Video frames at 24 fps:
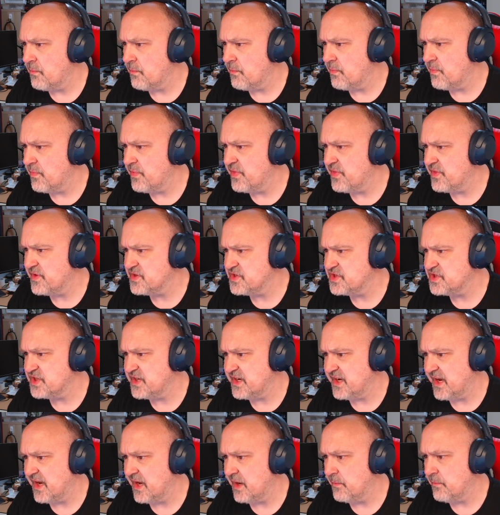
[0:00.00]
the
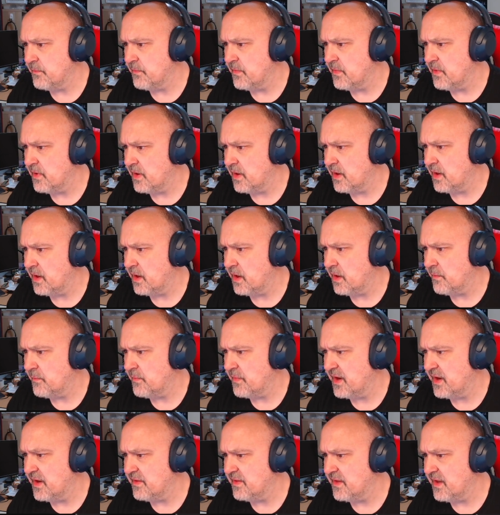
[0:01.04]
GM,
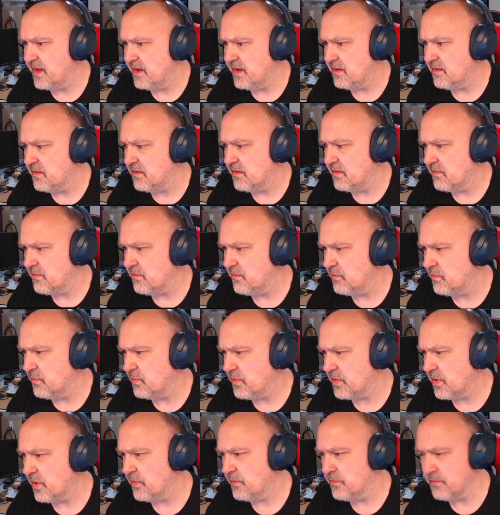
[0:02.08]
and then we'll
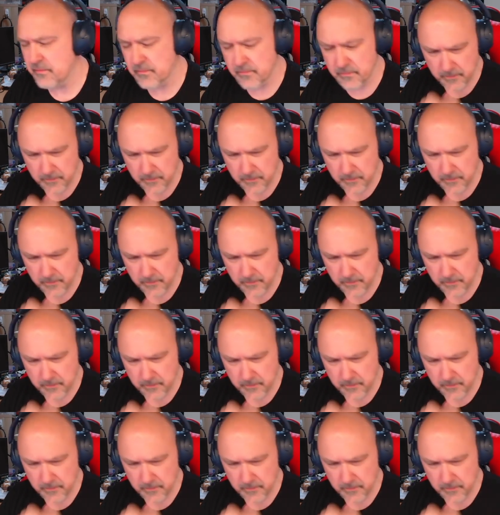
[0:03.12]
go.